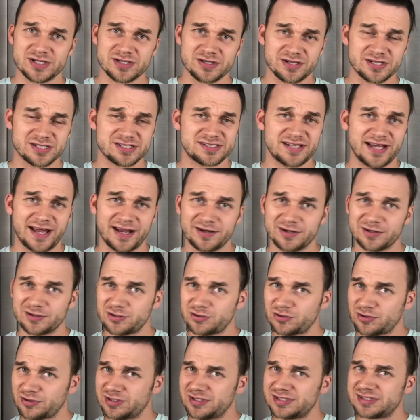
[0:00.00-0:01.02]
standard
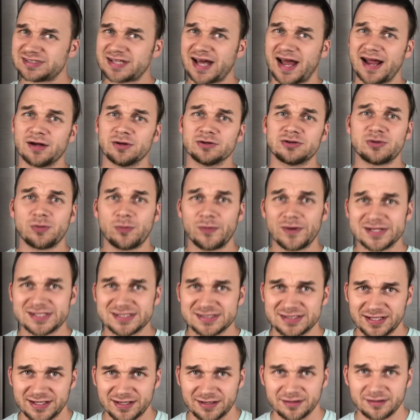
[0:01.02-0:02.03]
style
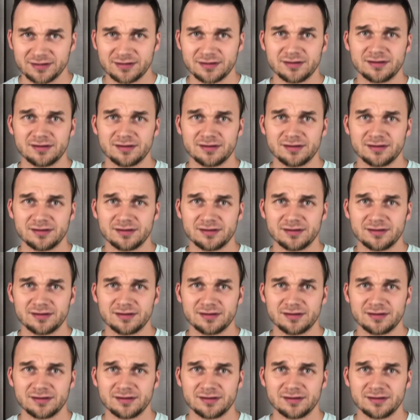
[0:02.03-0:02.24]
twisting